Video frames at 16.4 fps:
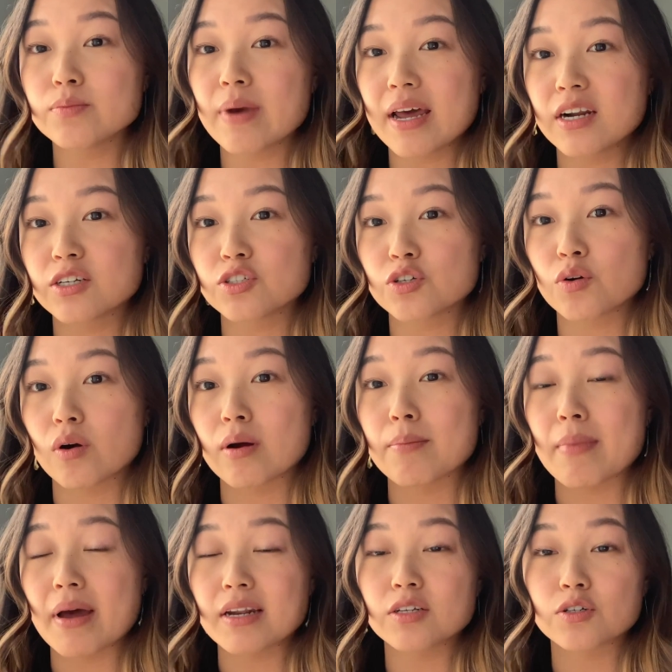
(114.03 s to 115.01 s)
manager or
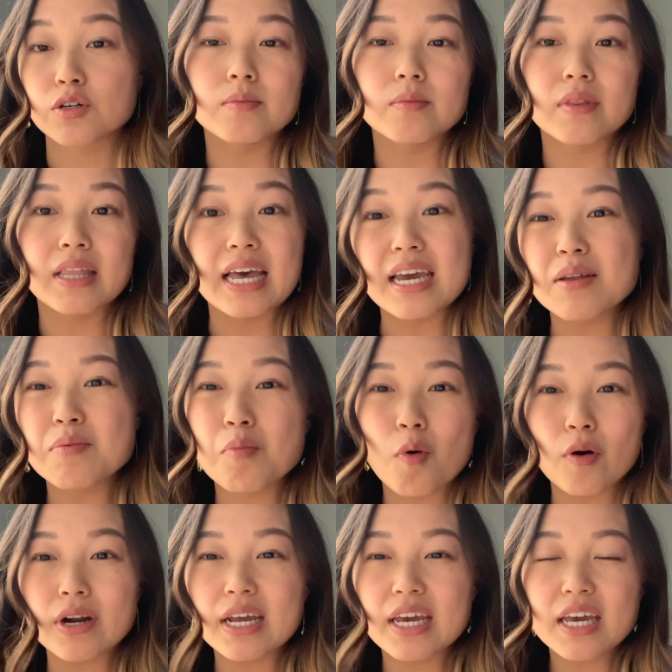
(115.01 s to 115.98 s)
mentor late
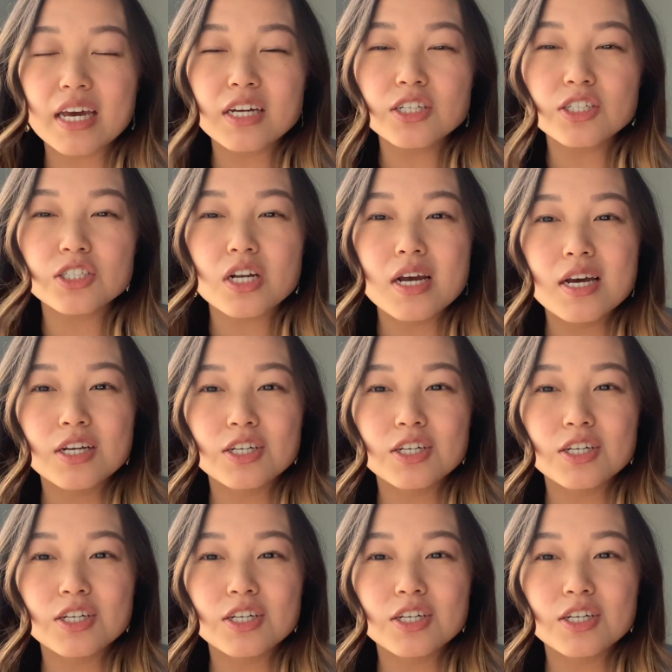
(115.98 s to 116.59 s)
morning-ish.